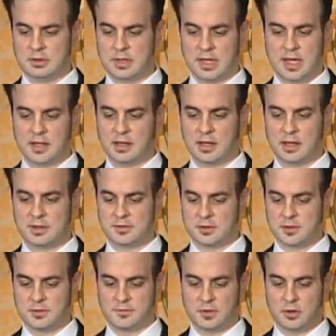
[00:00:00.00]
headlines
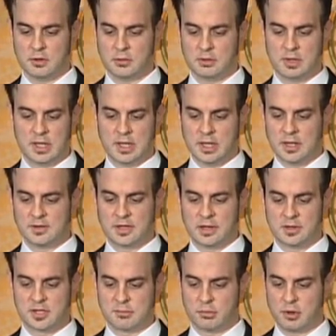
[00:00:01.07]
on your phone,
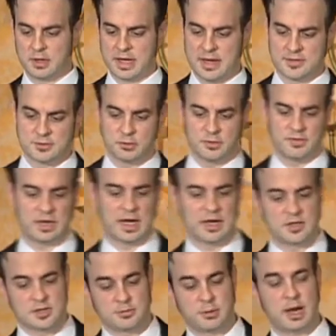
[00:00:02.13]
intelligent broadcast
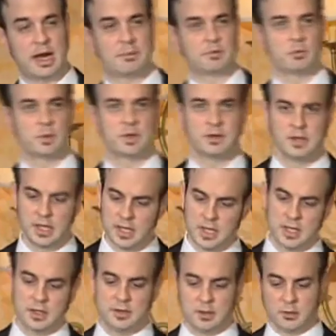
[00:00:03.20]
notifications. Perhaps when,
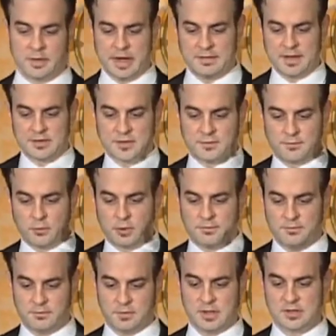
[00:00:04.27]
that's a first.
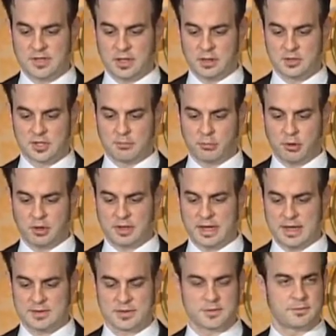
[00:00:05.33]
Intelligent
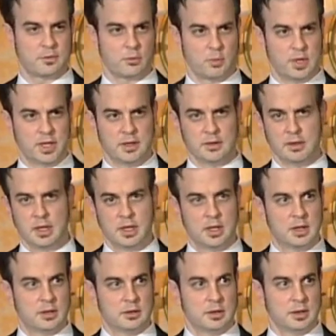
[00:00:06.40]
broadcast is for when
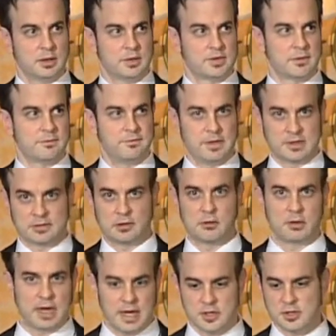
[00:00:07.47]
it's a fixed
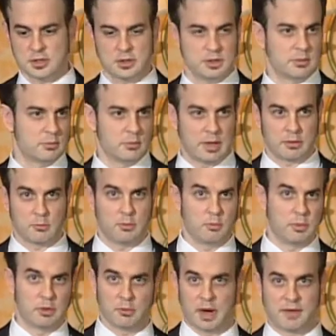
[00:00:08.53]
location, like
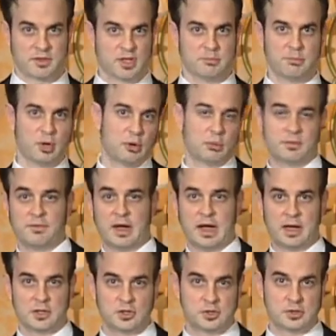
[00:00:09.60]
when you arrive at the Beau
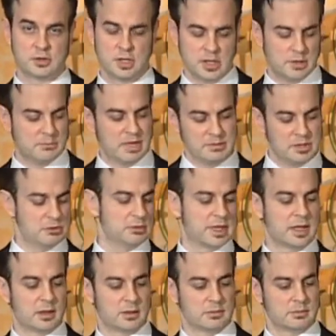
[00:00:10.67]
Rivage, maybe you
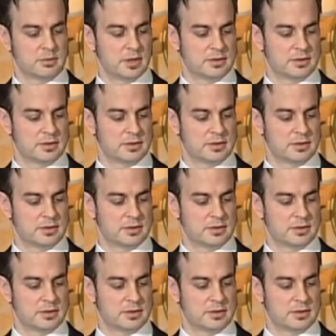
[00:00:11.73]
get the